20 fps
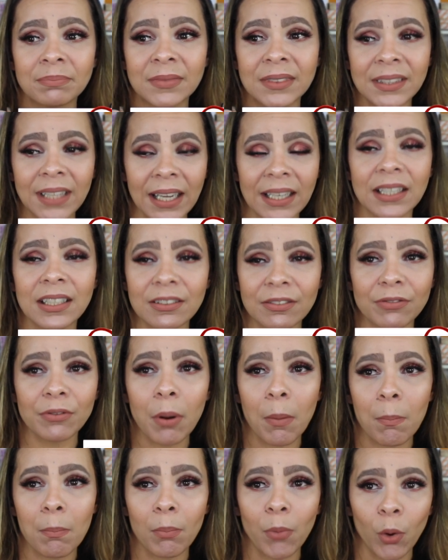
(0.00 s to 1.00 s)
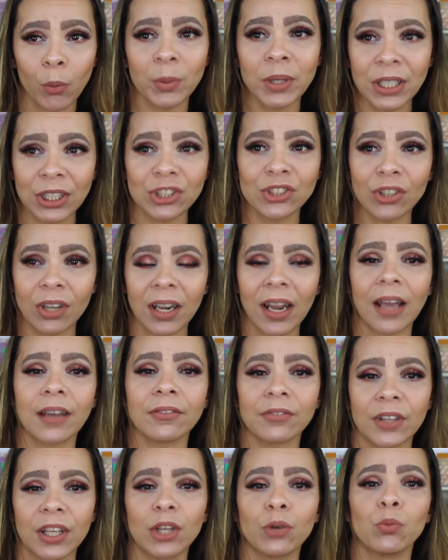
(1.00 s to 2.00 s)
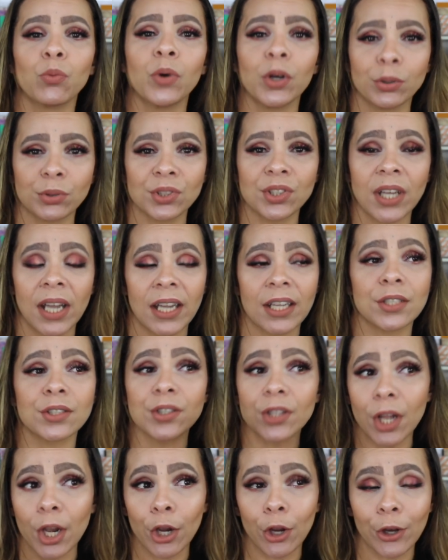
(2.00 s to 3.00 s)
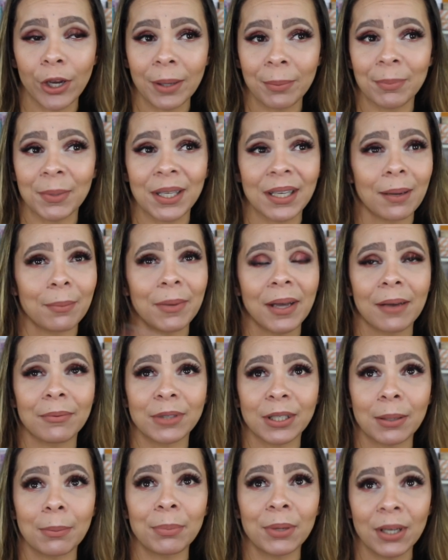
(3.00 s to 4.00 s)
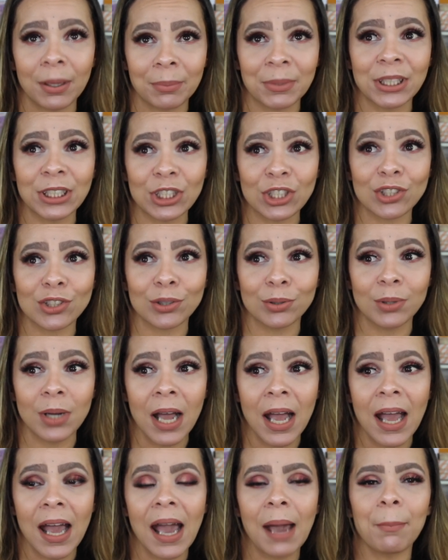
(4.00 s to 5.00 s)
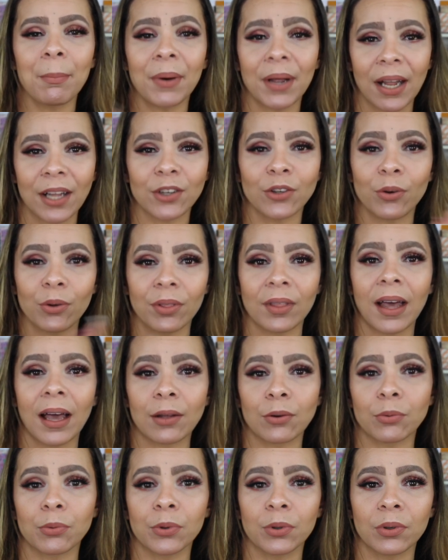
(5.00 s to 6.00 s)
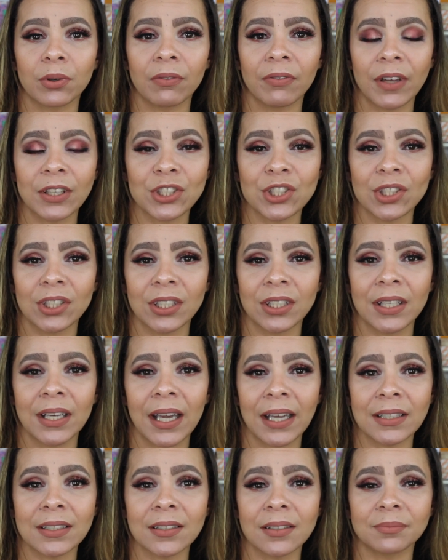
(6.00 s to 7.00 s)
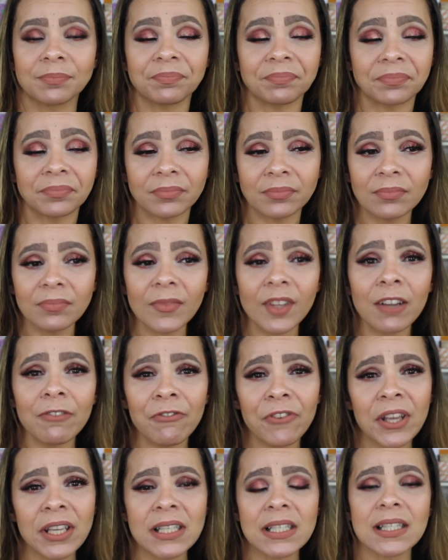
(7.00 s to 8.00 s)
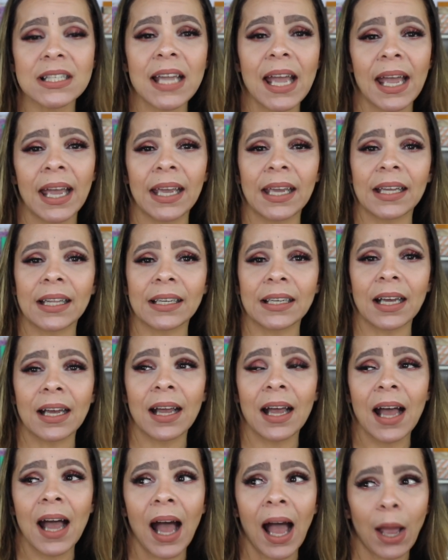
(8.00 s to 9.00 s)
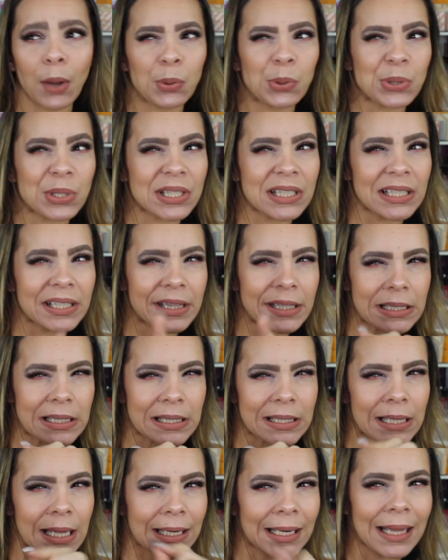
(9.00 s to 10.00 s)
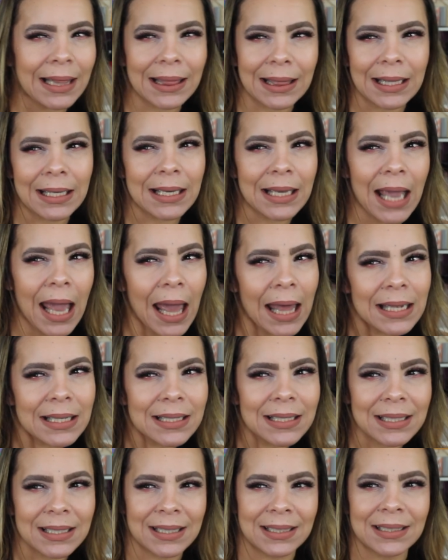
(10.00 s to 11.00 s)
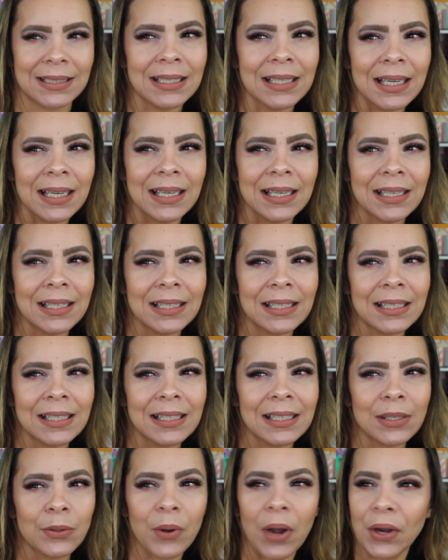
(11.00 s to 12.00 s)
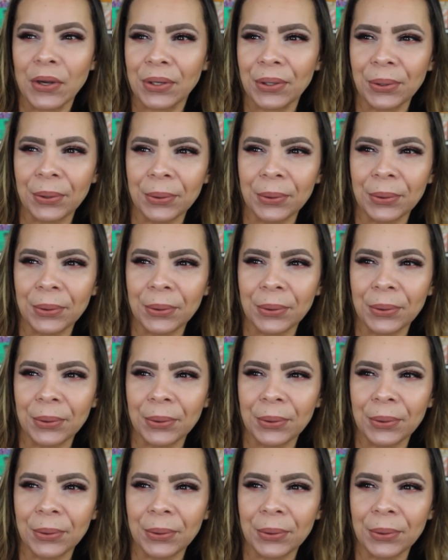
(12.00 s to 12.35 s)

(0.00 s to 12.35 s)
negative moment in your life, it will change. Look at me, I'm having a plumbing issue, but I know that will eventually get fixed, and we'll see the sun at the end. Where